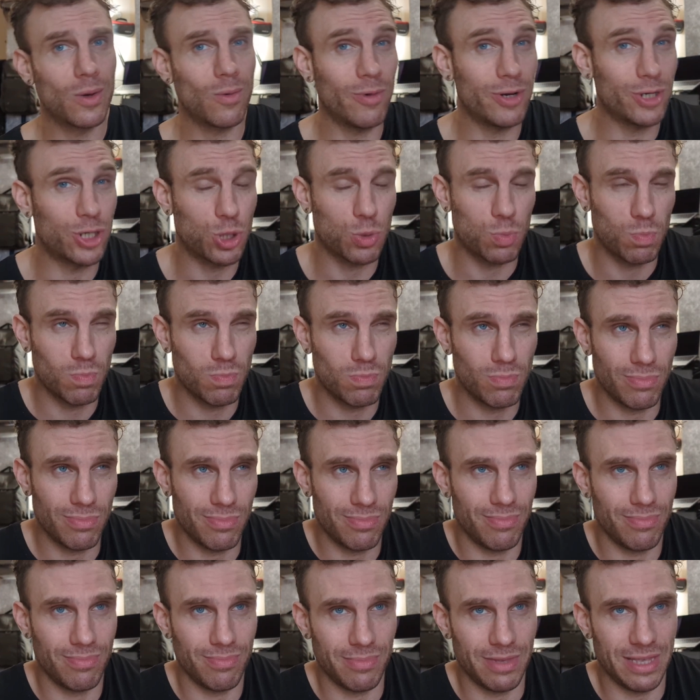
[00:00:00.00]
which
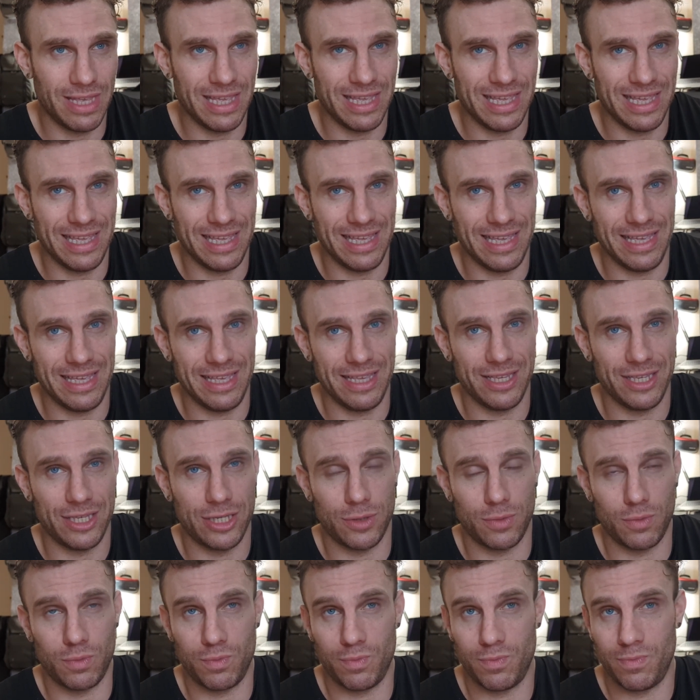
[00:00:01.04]

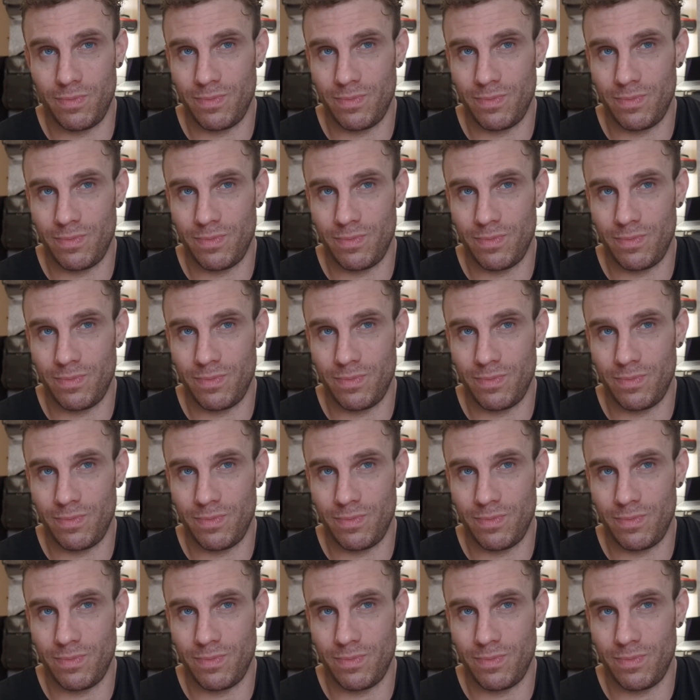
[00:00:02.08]
is